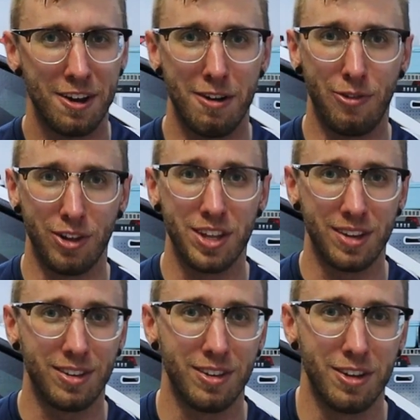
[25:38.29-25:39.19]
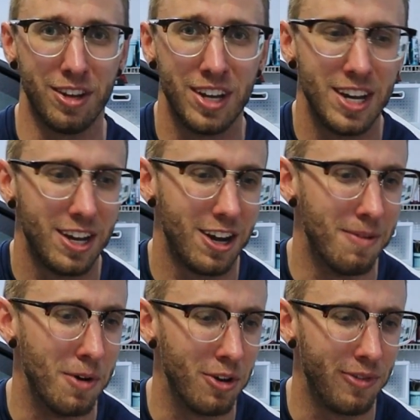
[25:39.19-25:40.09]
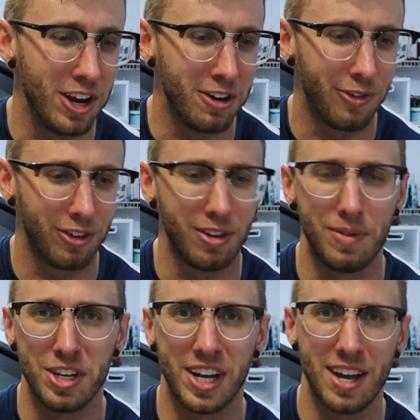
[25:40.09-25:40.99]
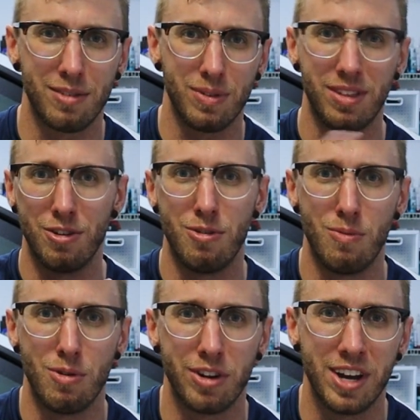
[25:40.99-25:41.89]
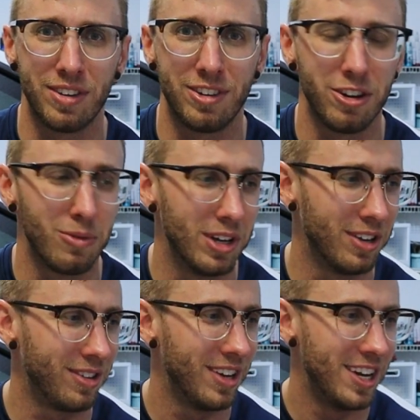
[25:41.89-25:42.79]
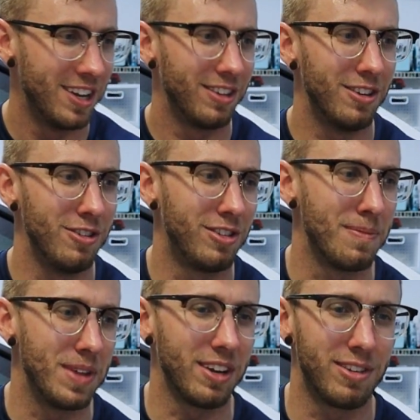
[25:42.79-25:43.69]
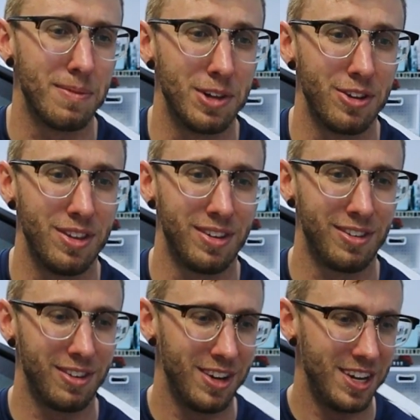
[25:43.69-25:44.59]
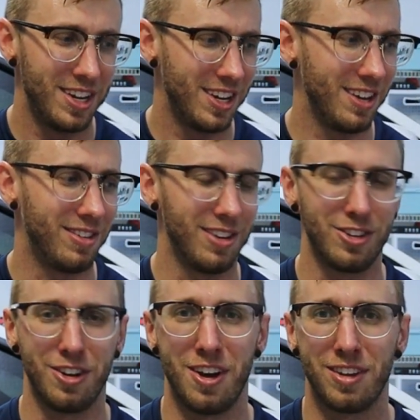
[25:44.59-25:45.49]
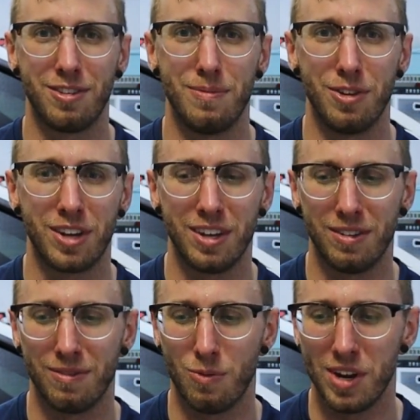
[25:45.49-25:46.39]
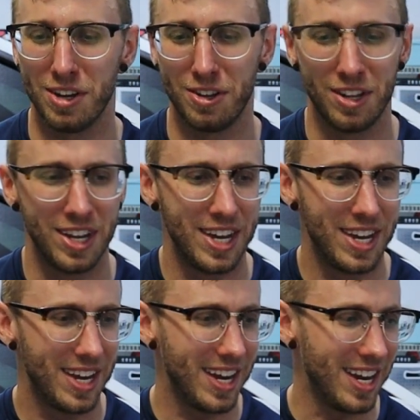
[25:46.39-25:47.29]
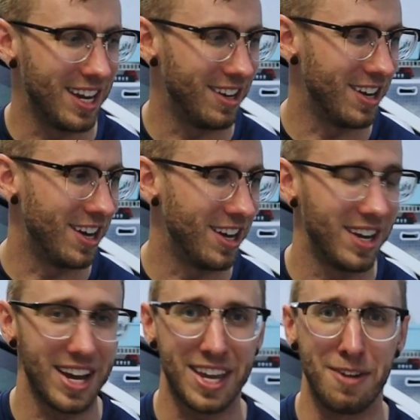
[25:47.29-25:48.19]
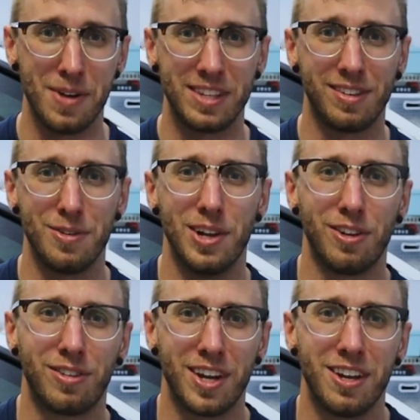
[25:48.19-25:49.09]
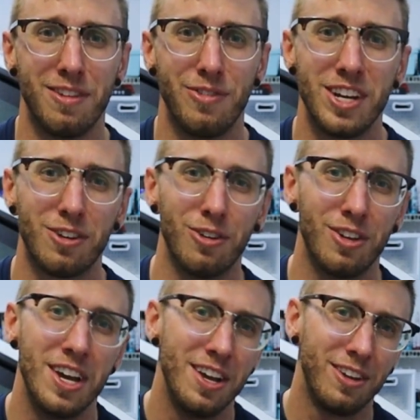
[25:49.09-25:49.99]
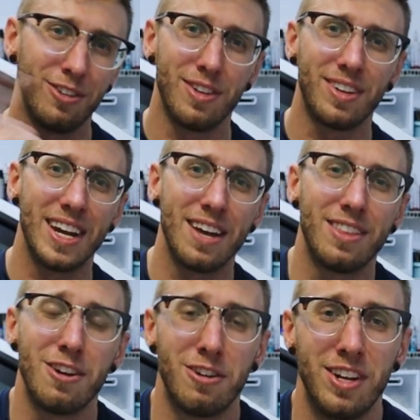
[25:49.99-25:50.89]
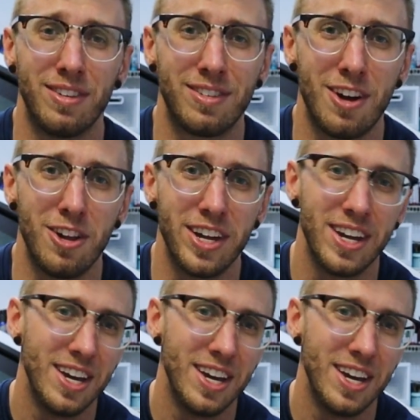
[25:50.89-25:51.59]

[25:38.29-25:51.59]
Hopefully this is a motivator for some of you guys with the old worn out steering wheels to do something similar. This is such an awesome looking wheel, and I can't wait to see what it looks like in the vehicle. So let's get out there and install it.